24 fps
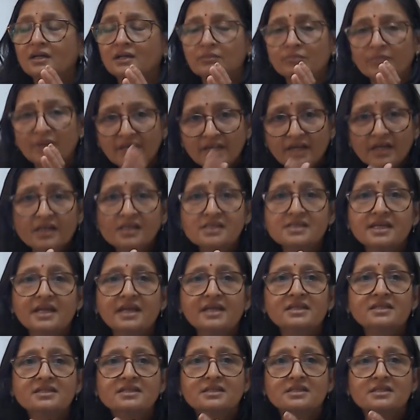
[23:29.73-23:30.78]
material
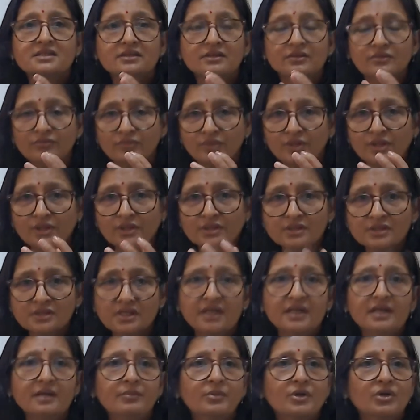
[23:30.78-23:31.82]
science, we
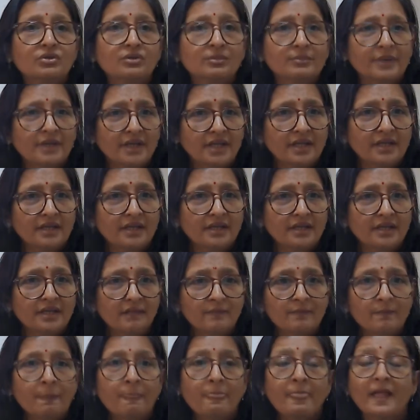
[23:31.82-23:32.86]
study about the material,
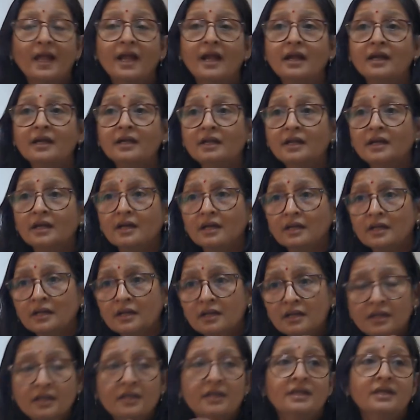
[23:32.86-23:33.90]
and
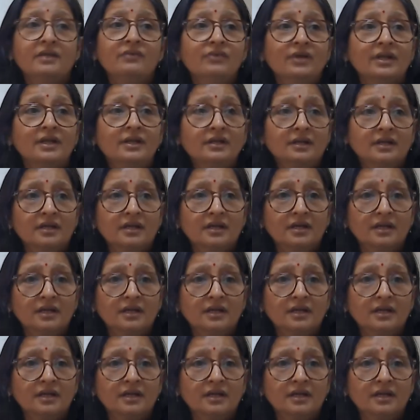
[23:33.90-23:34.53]
even